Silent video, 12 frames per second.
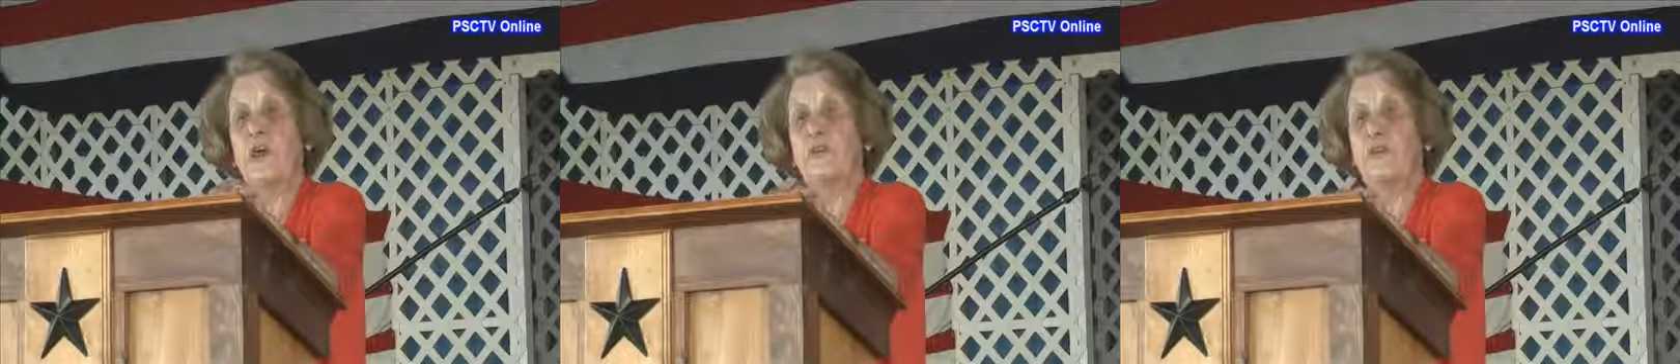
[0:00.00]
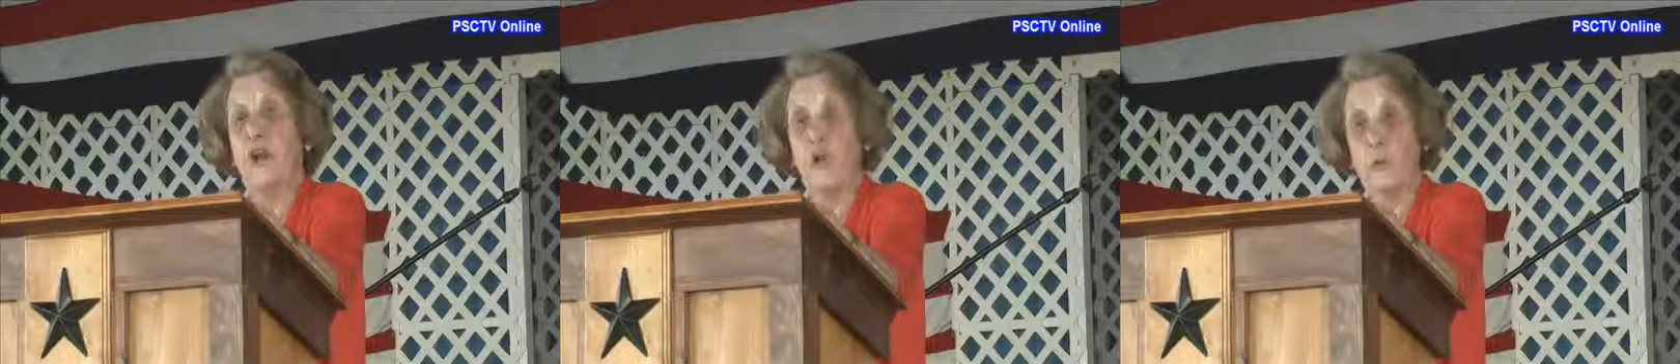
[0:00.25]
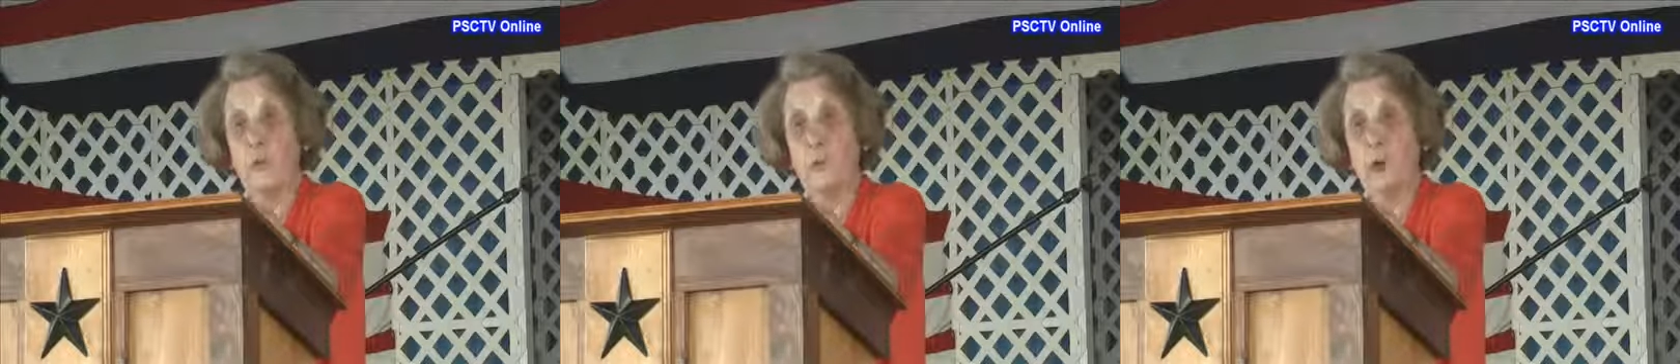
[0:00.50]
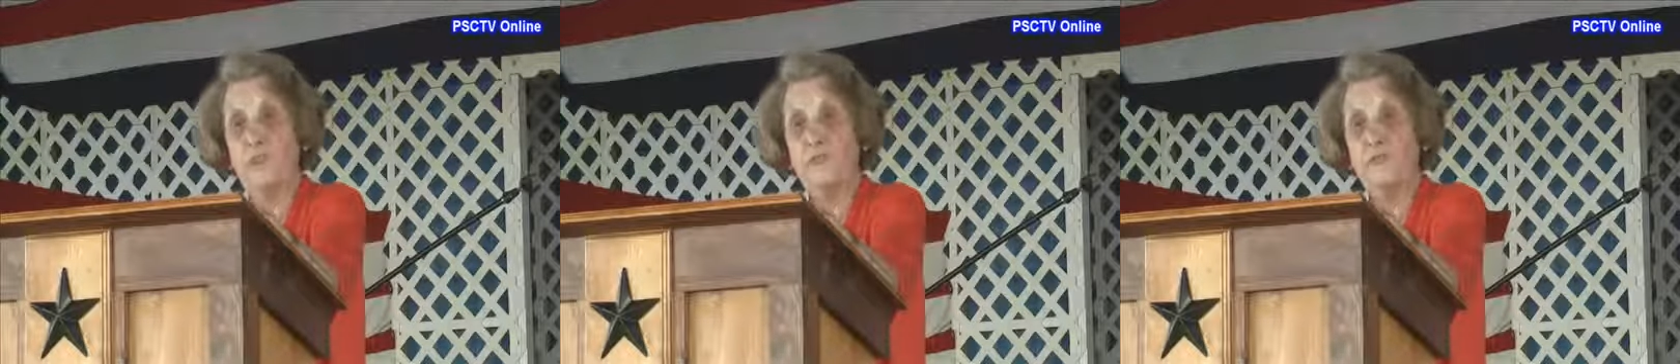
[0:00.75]
of our
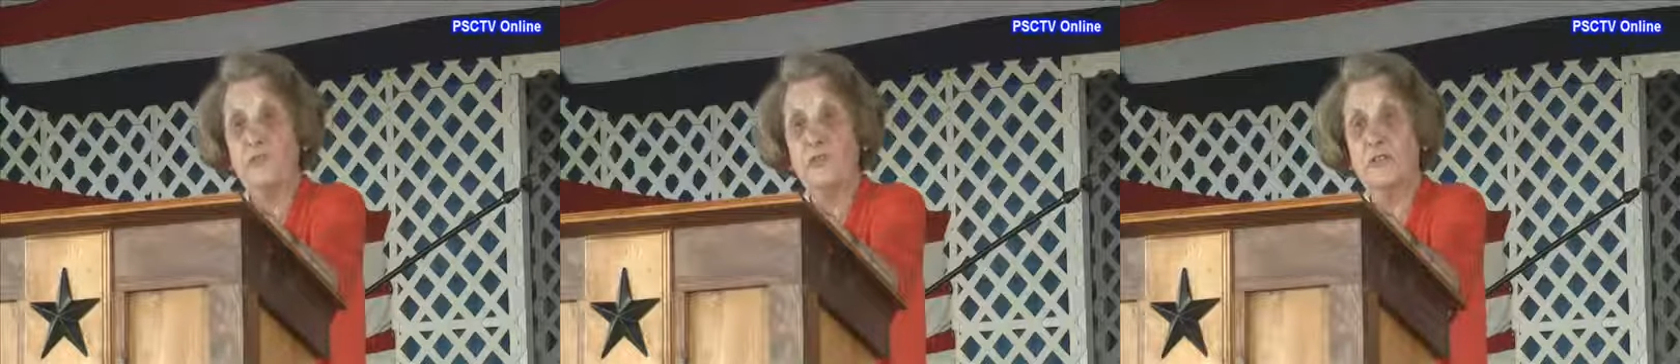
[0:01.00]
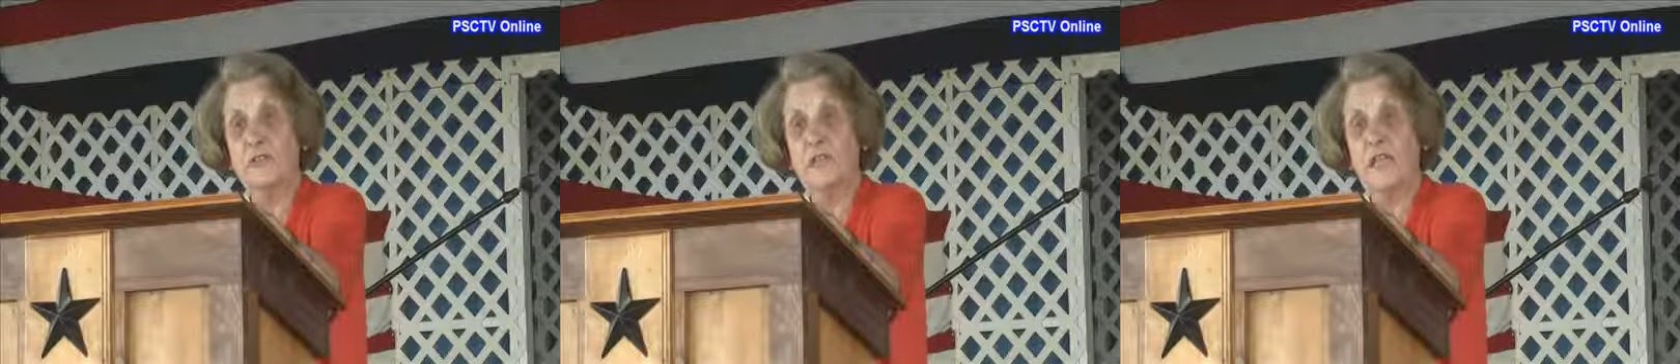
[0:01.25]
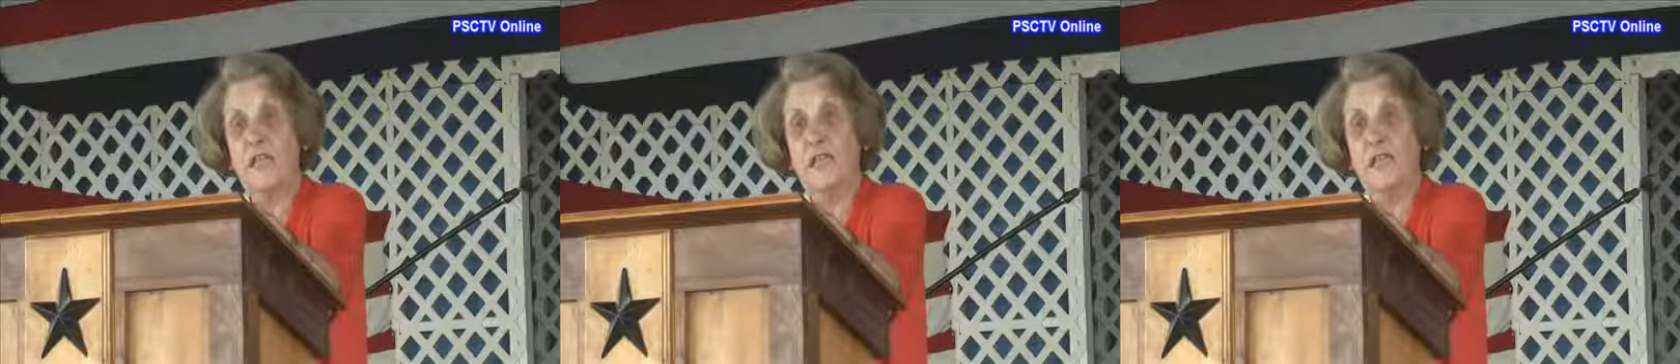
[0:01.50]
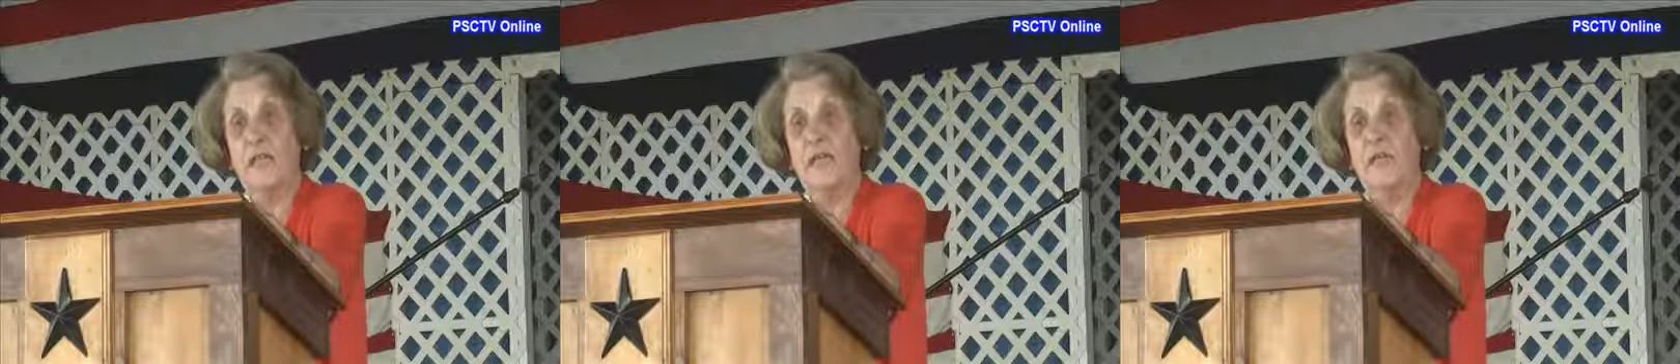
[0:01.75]
workforce
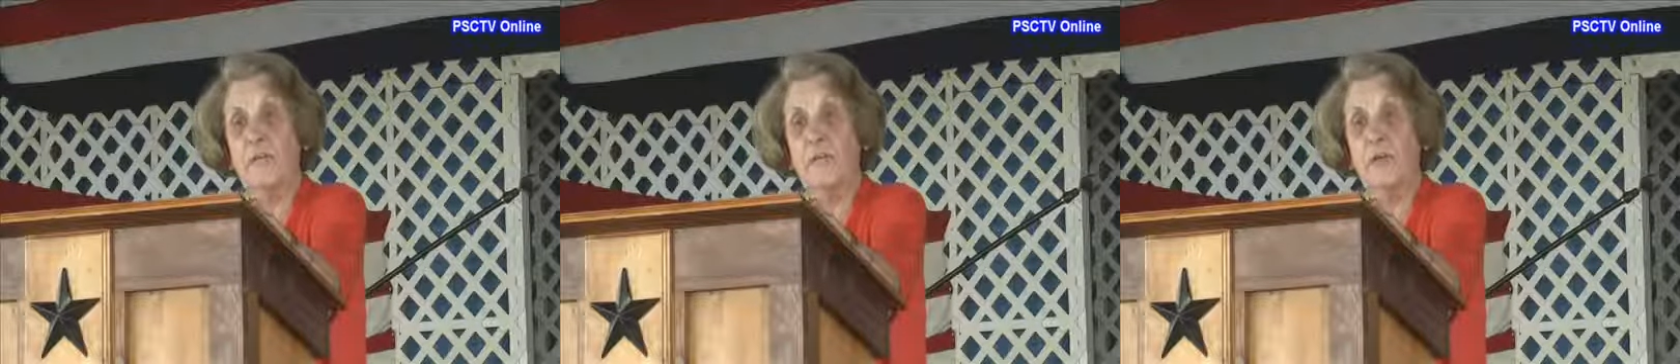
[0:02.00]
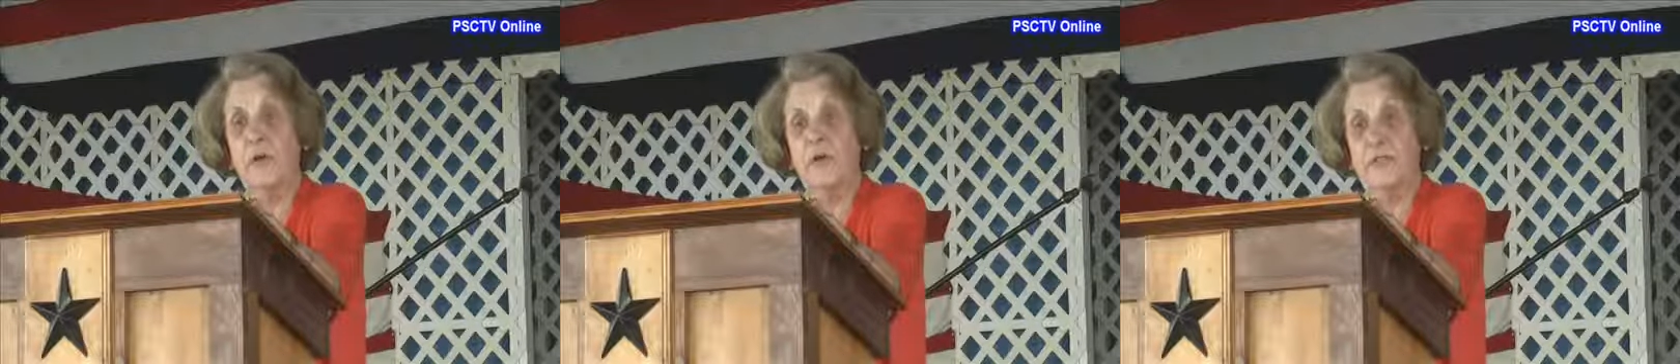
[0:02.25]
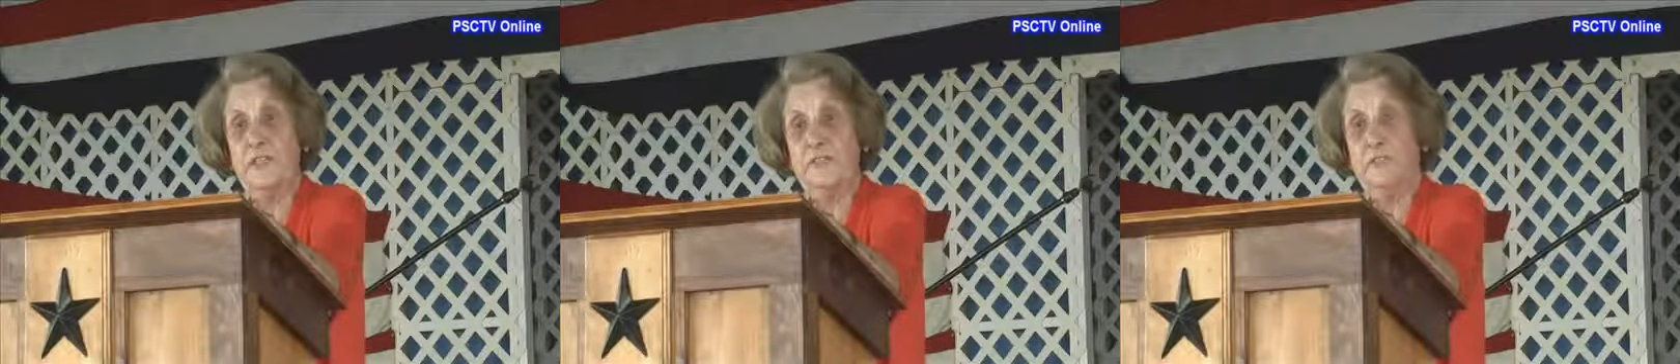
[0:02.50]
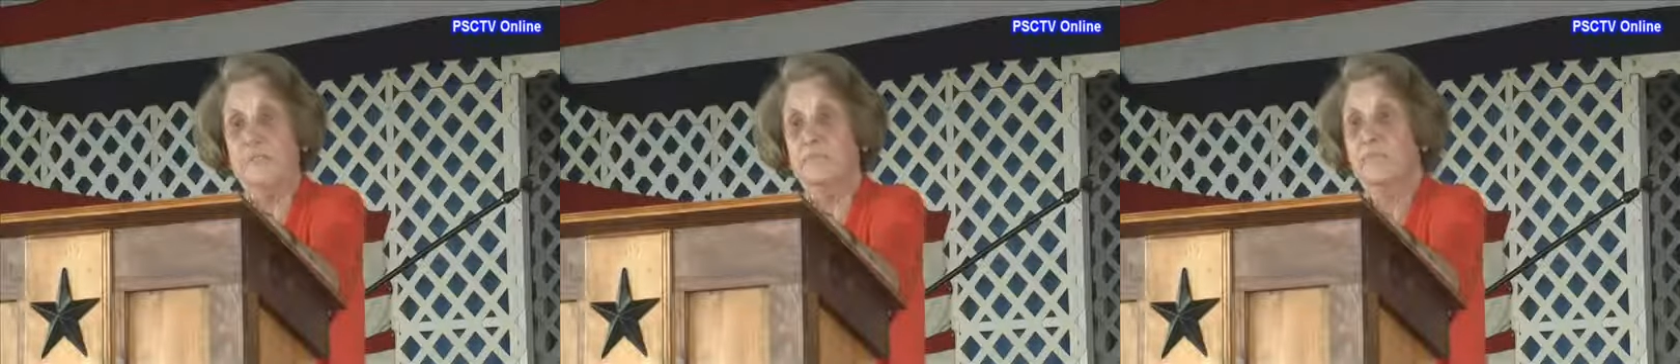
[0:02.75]
unemployed.